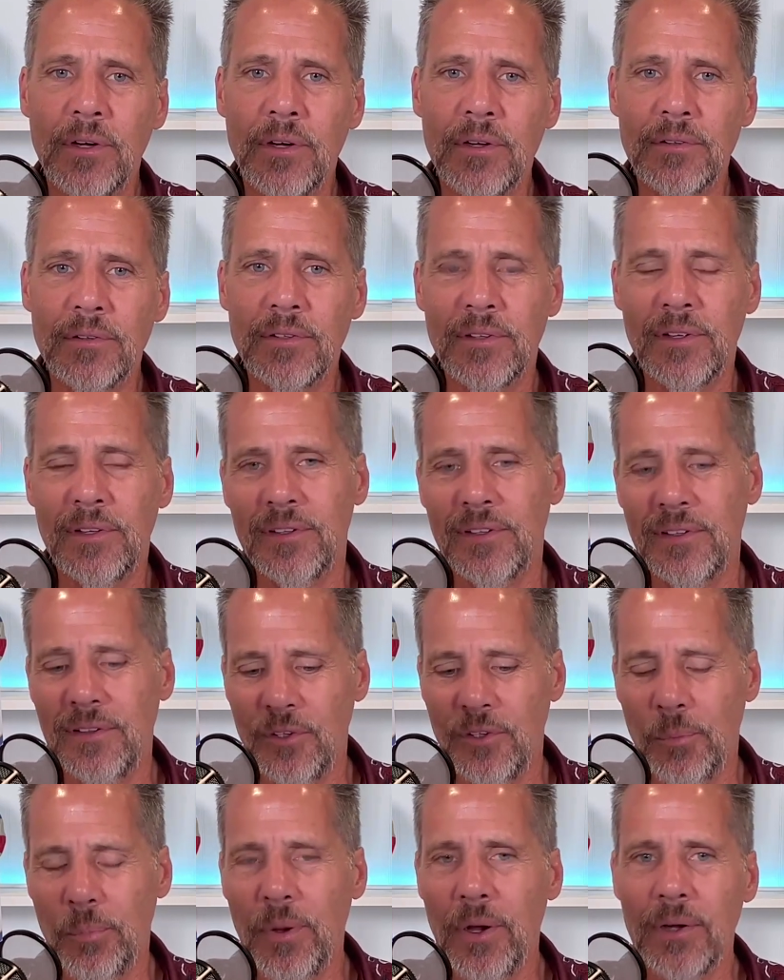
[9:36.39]
on a, uh, on the
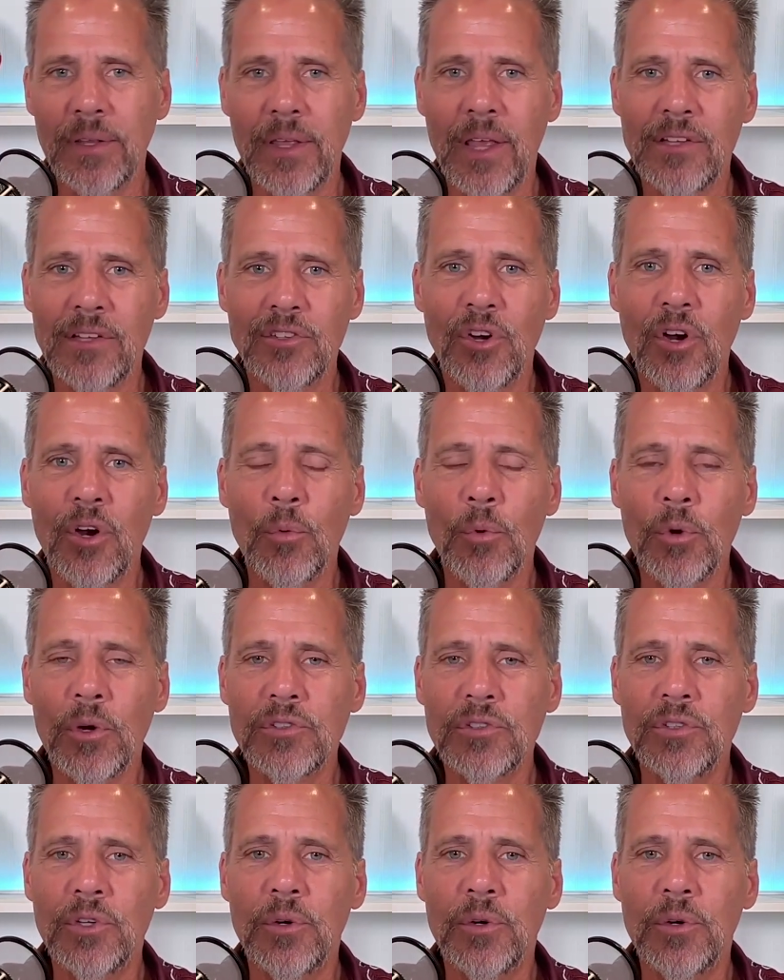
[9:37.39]
little podcast artwork.